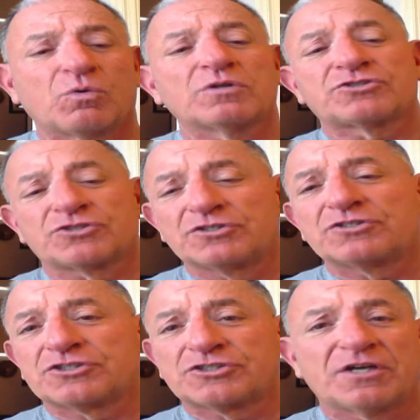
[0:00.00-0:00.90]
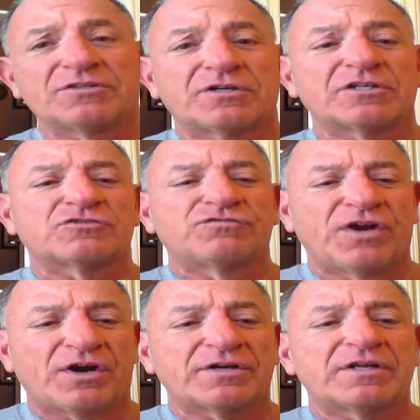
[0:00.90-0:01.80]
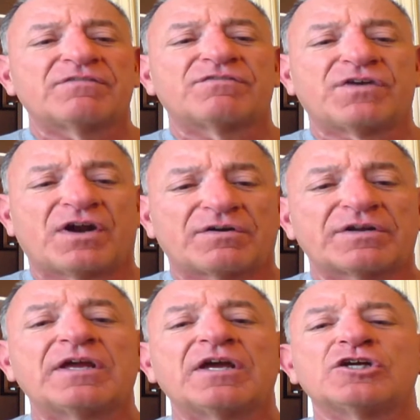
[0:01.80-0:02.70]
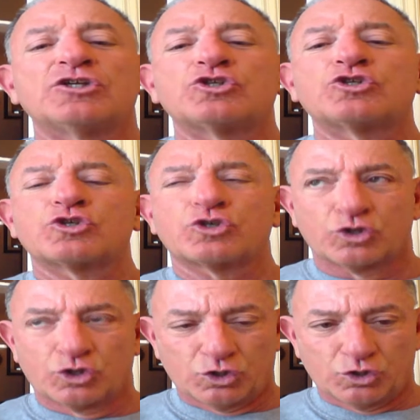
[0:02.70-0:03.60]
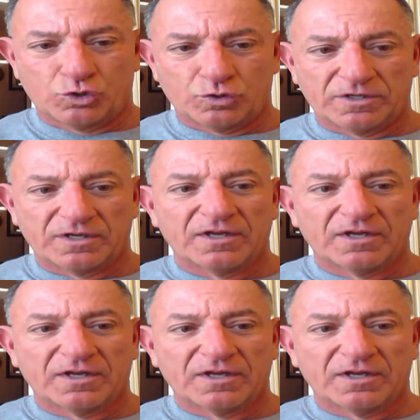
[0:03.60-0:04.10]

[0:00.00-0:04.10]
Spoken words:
So what Serge has said there is very, very true.